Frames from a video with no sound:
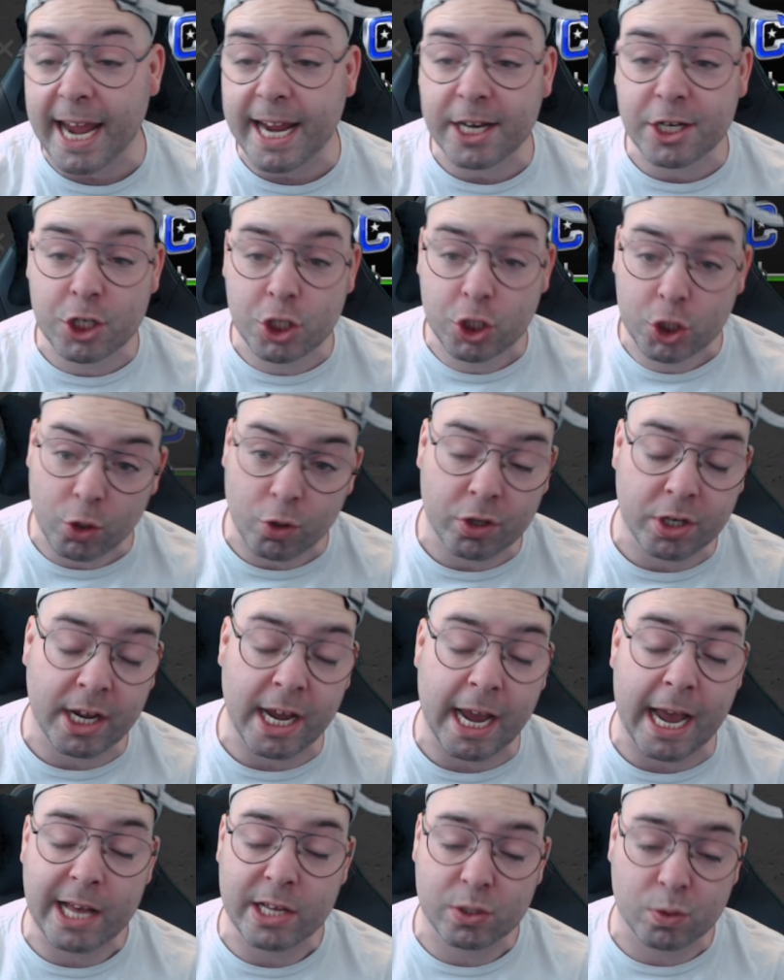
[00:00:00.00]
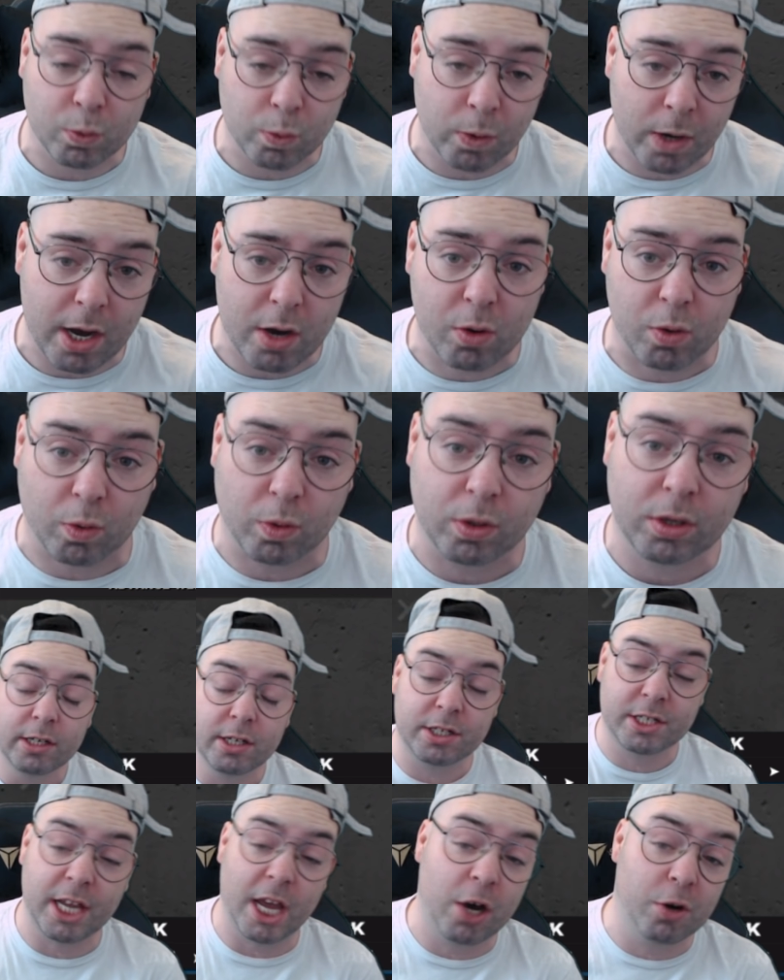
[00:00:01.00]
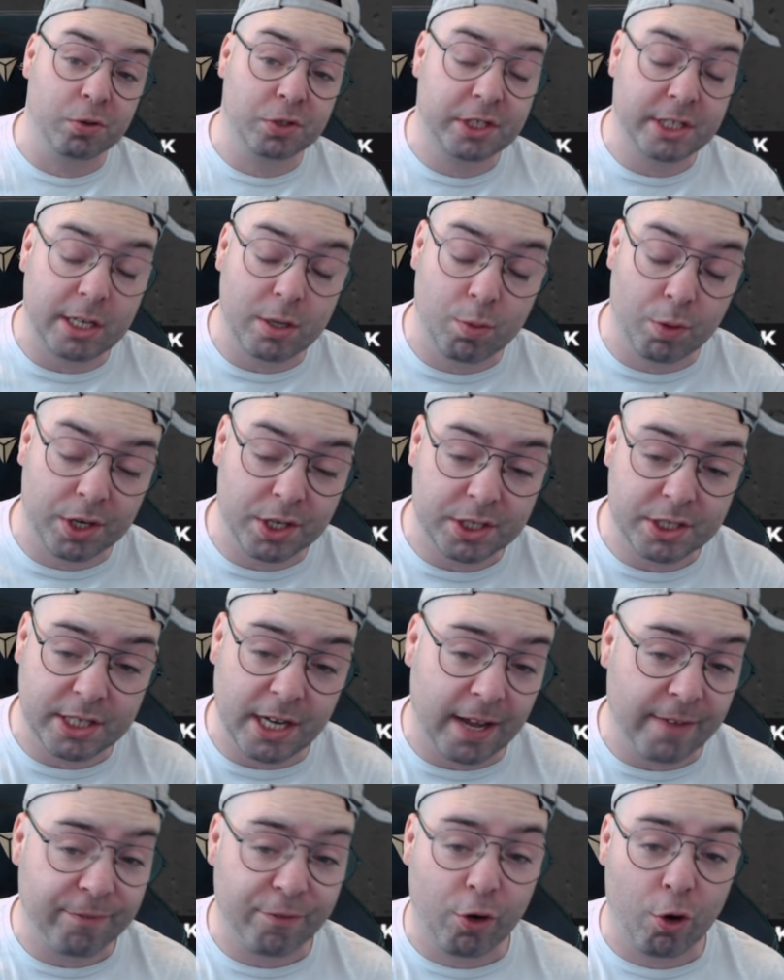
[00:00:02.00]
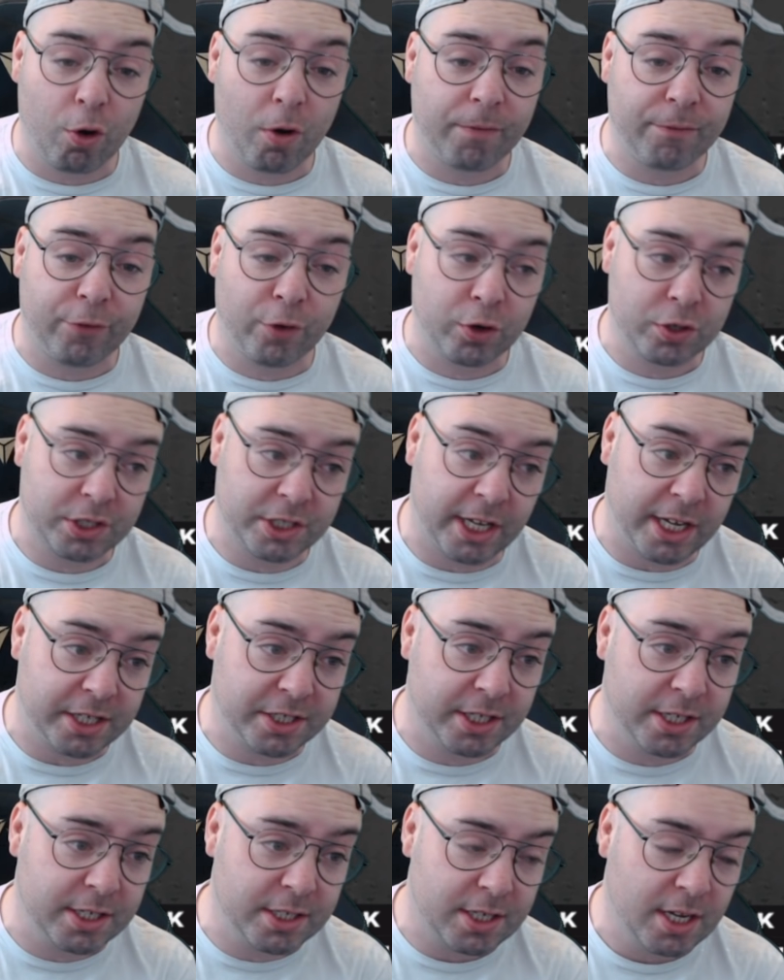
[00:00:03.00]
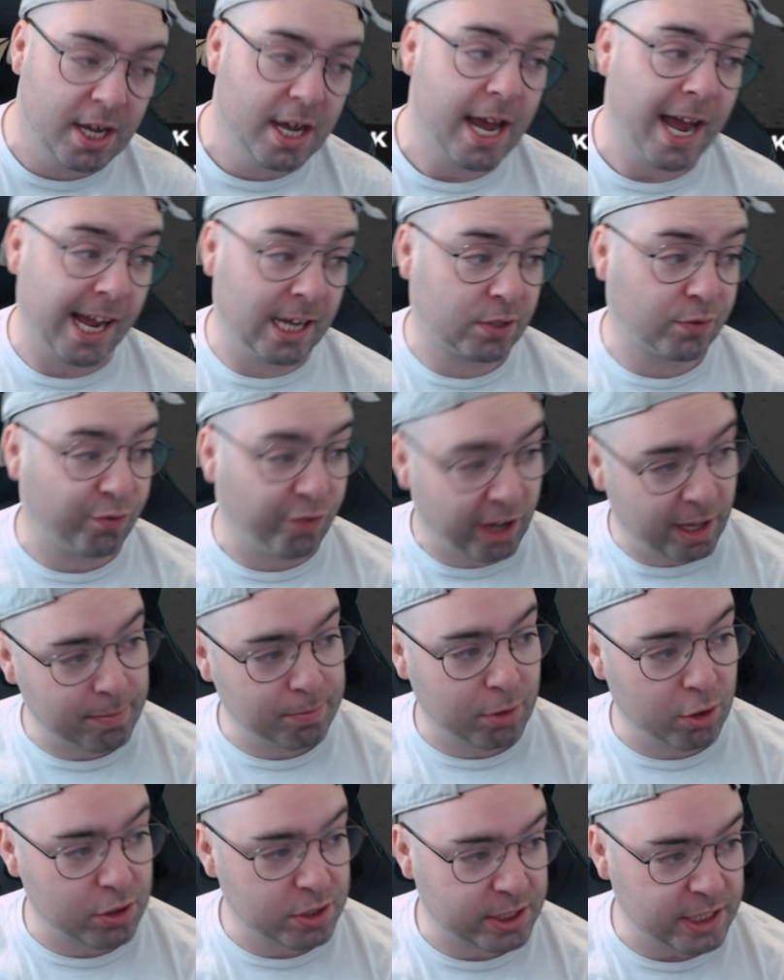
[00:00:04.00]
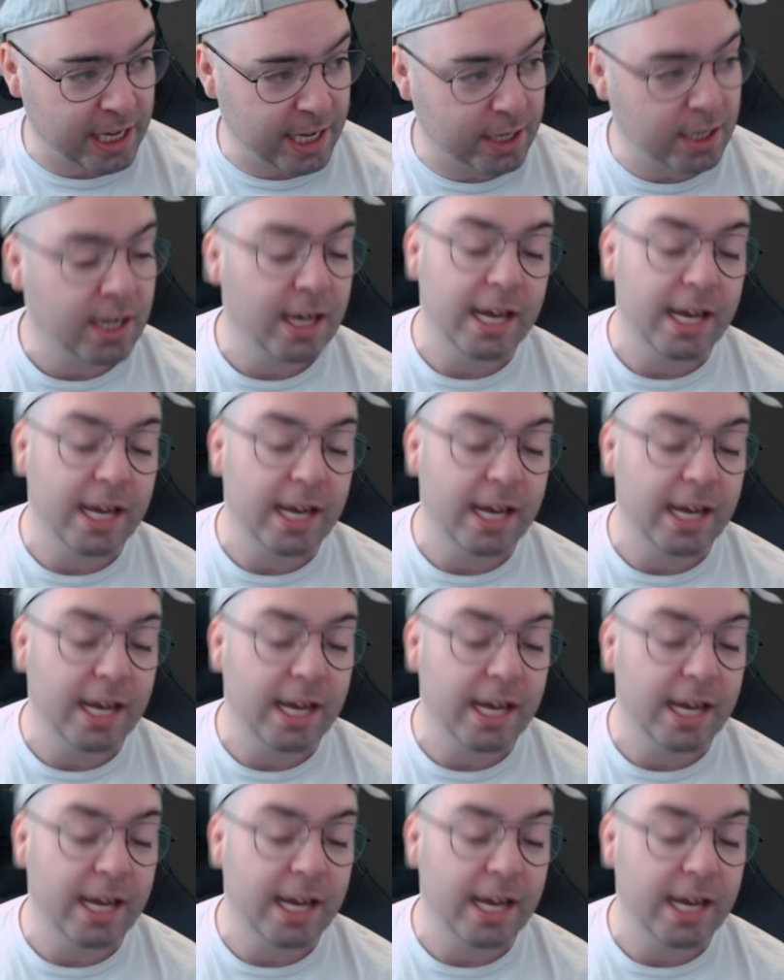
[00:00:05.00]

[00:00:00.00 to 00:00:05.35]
a junior as well. Does LC want to stay for all four seasons. As Flemlo said,